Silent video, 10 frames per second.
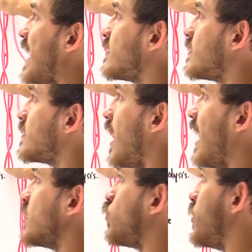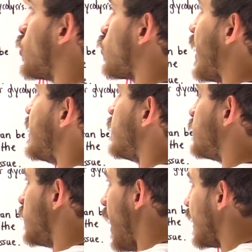exercise when the rate of
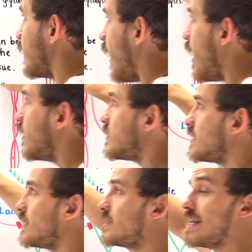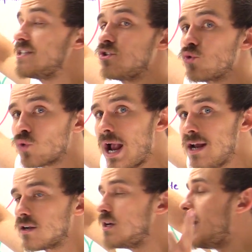glycolysis is
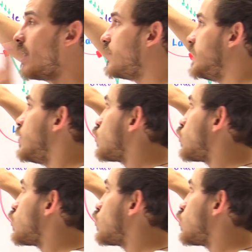greater than the